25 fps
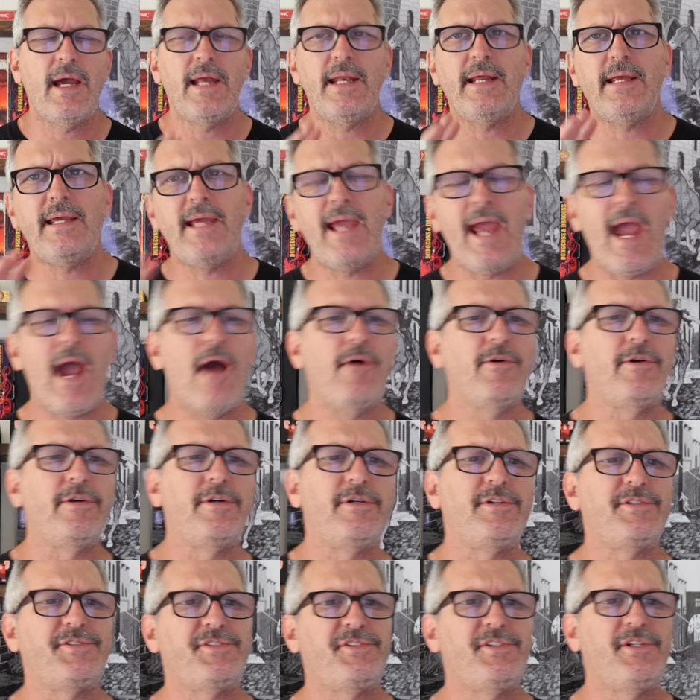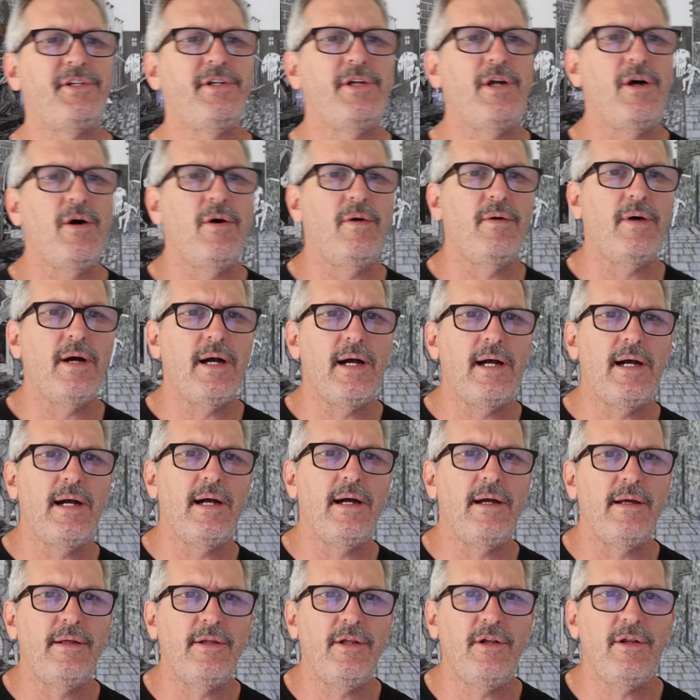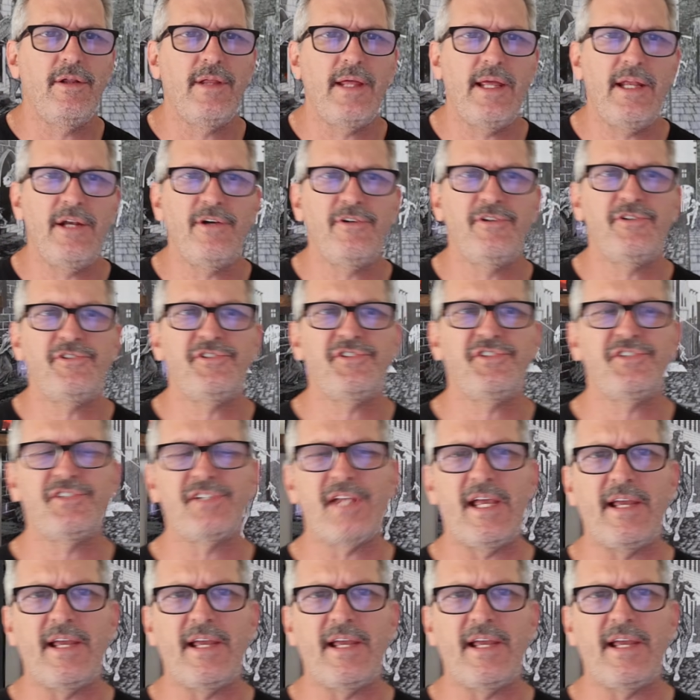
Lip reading: of counters, it introduces